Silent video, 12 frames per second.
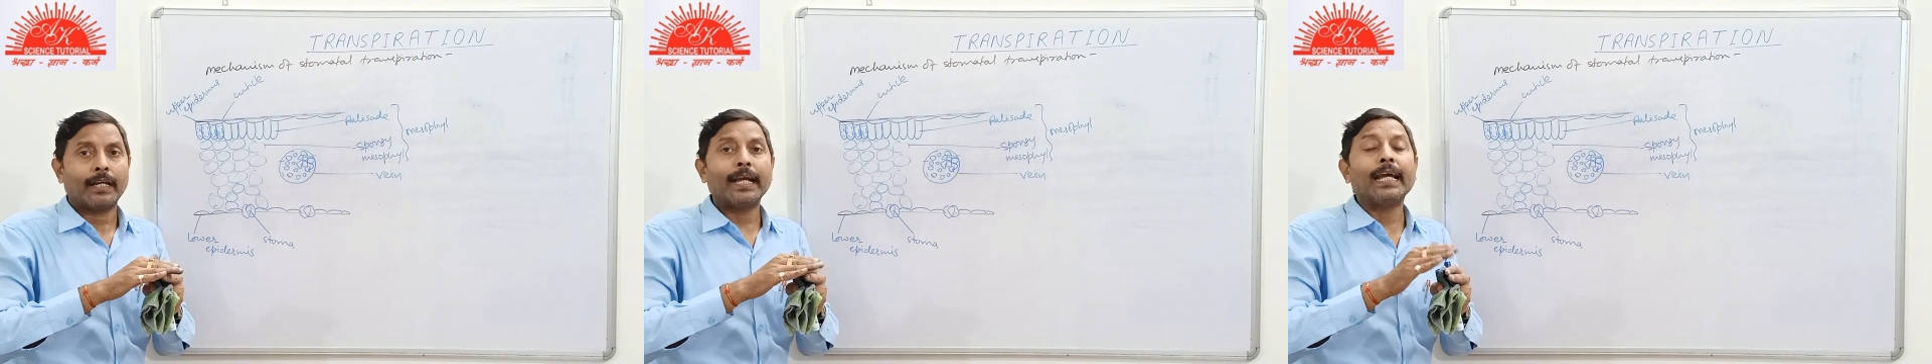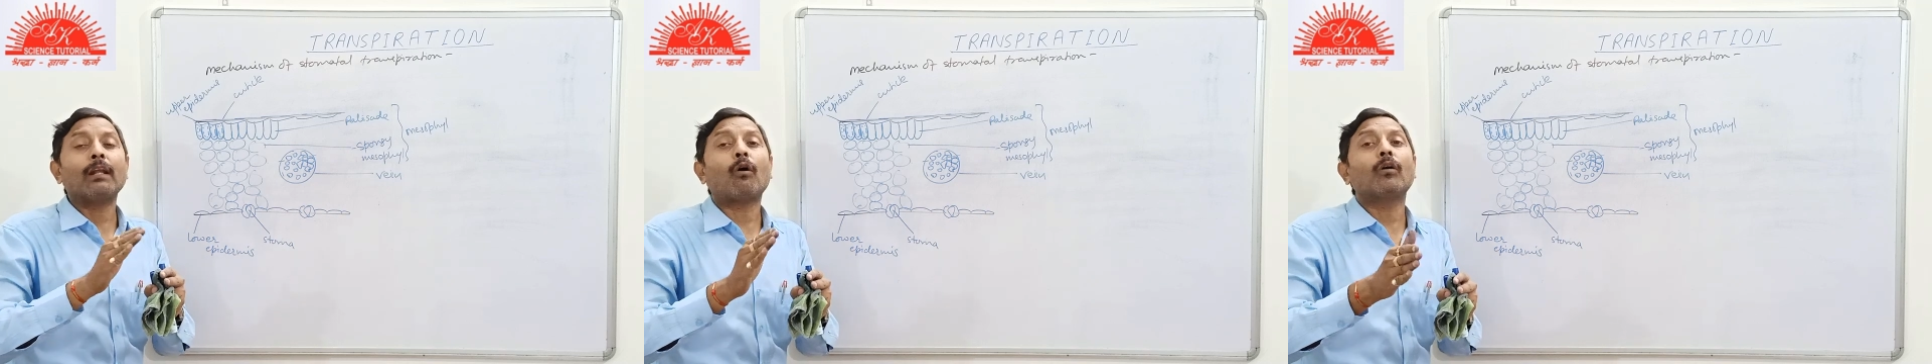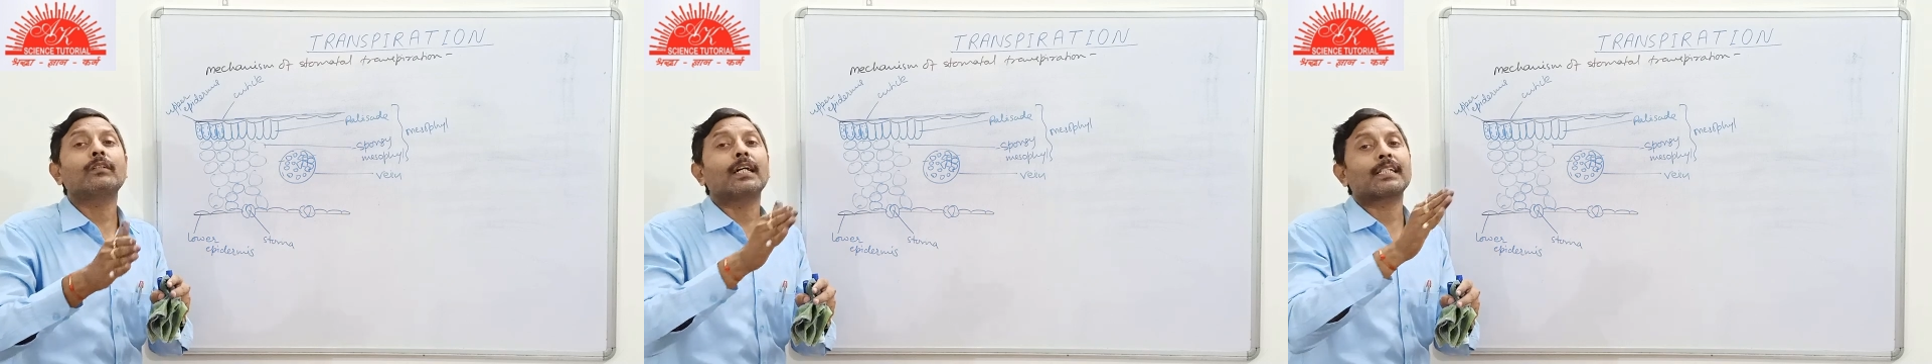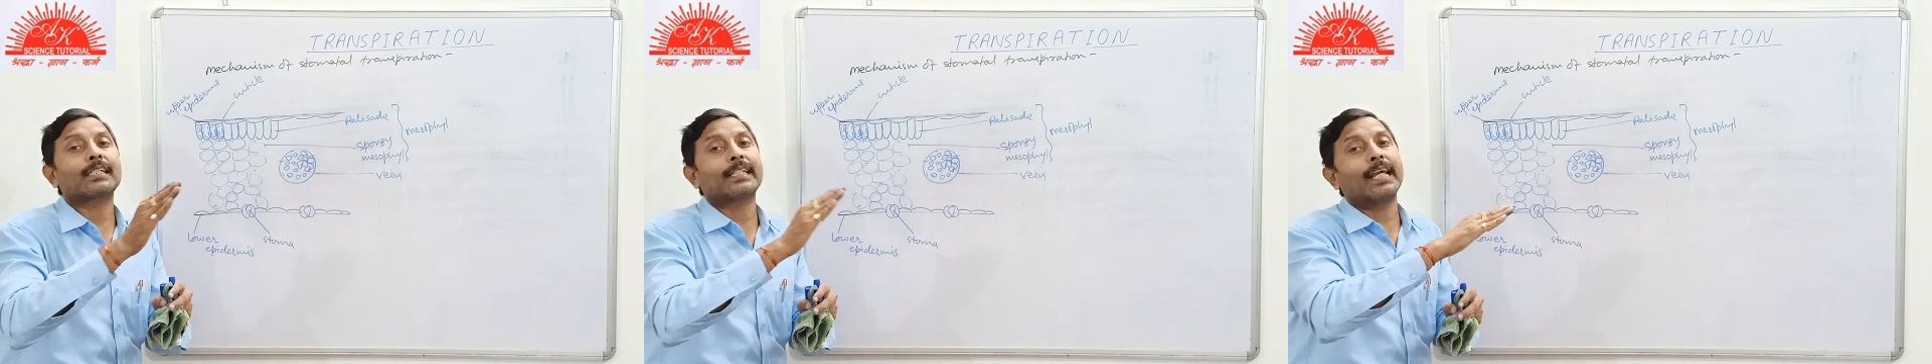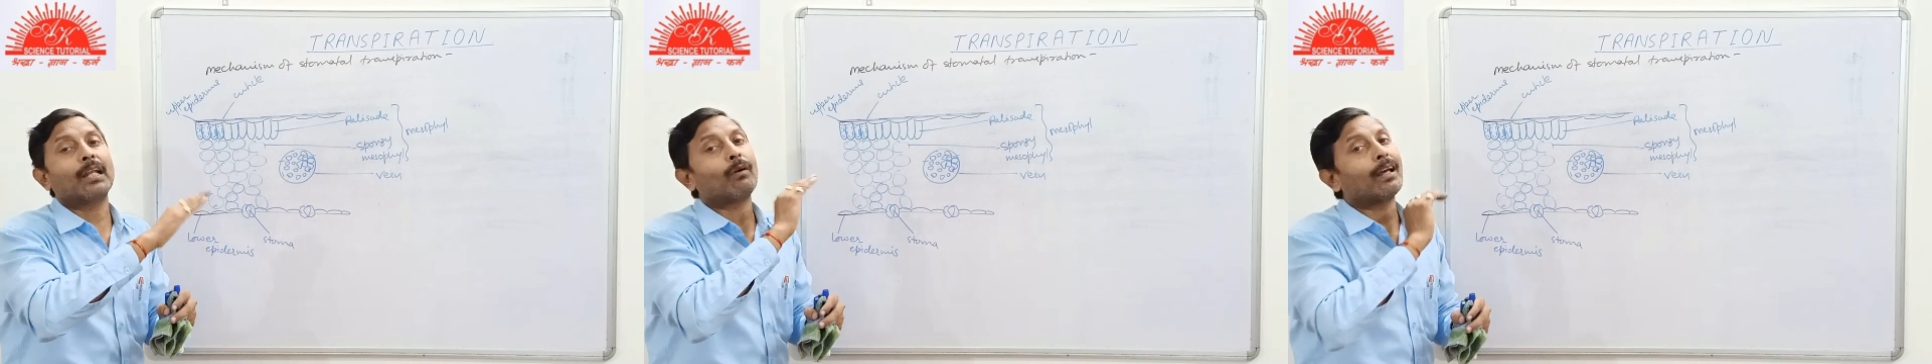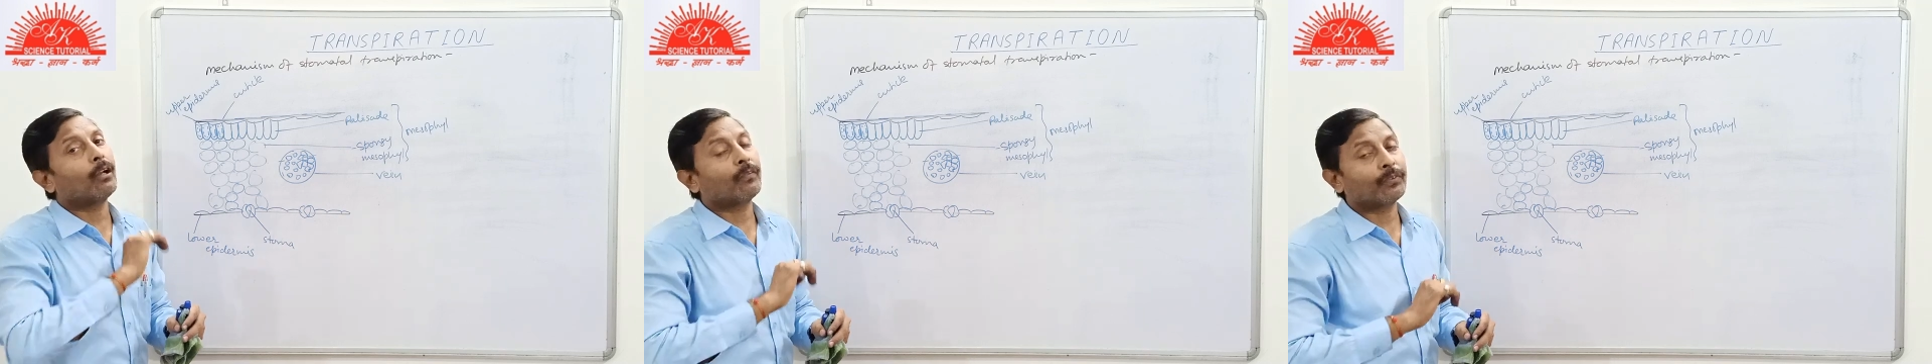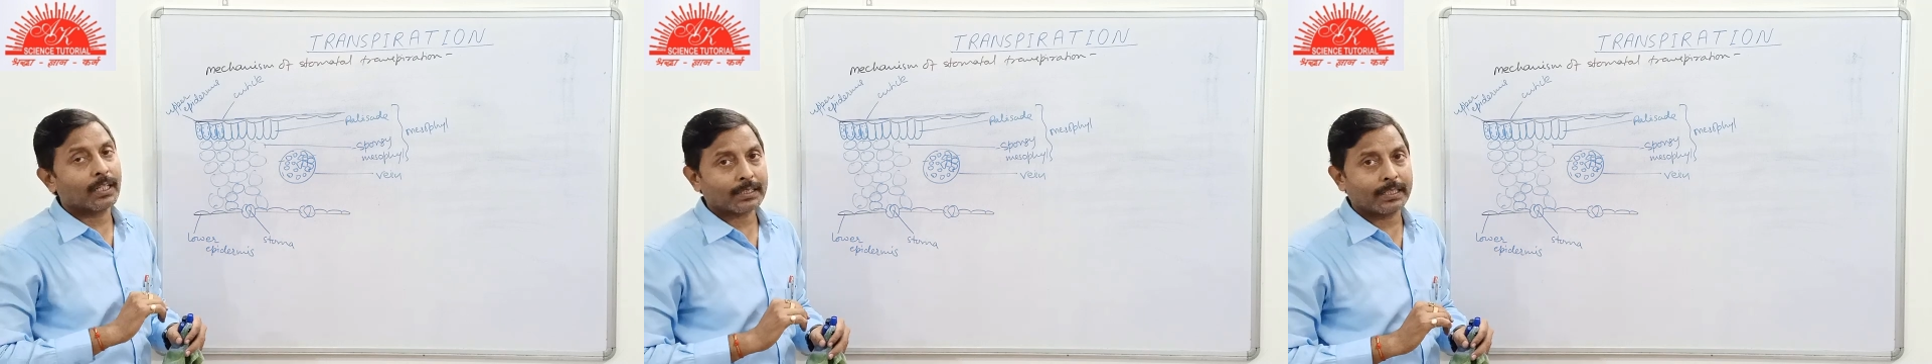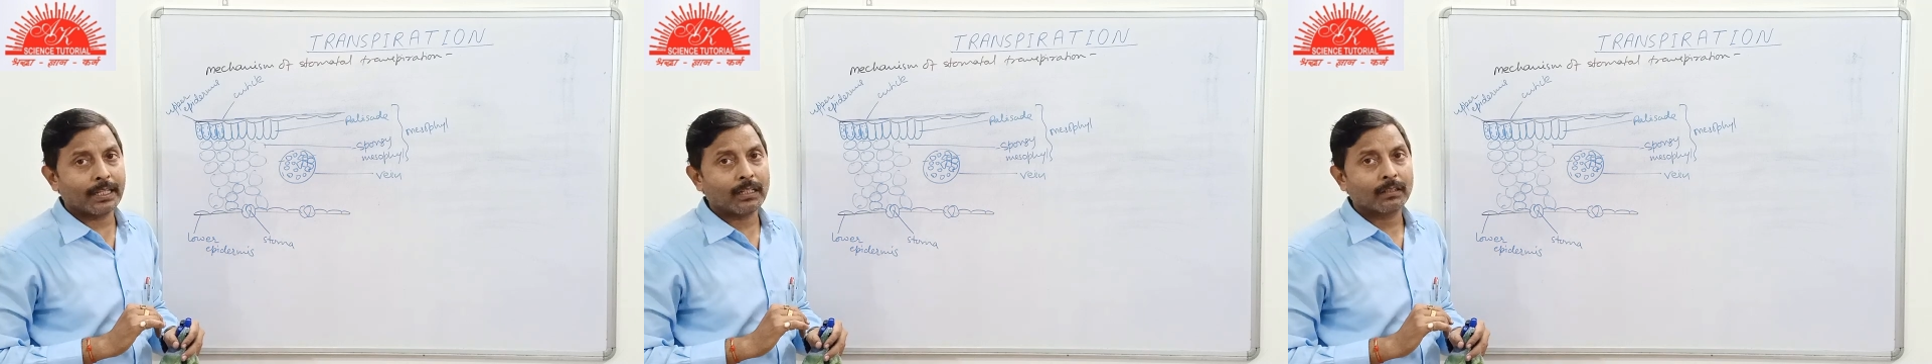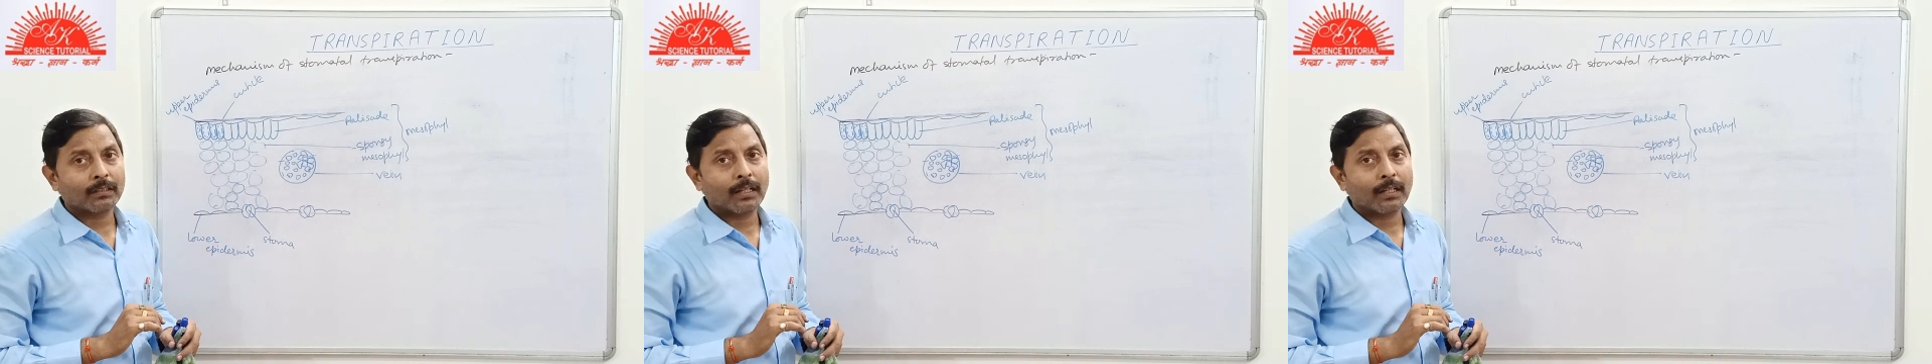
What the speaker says: along the cell wall of the cell